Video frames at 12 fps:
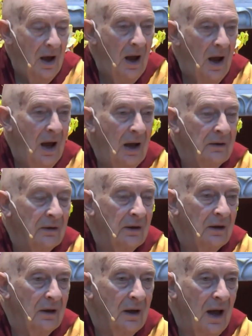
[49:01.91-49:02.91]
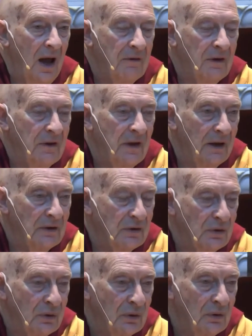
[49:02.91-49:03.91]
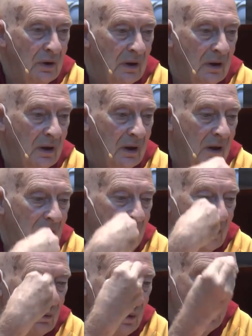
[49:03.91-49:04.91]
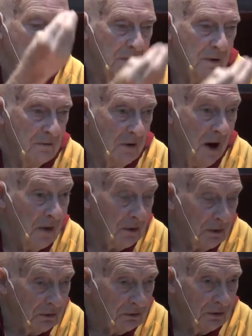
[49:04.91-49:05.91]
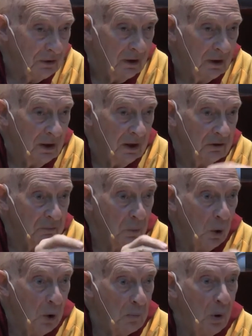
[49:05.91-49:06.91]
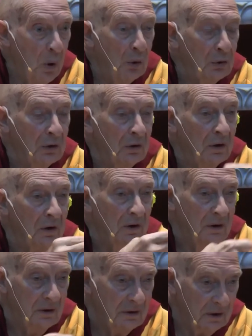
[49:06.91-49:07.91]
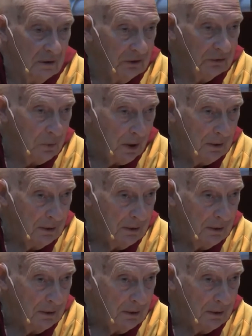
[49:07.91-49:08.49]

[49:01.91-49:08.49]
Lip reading: and having the attitude, the welfare of others is more important than this one.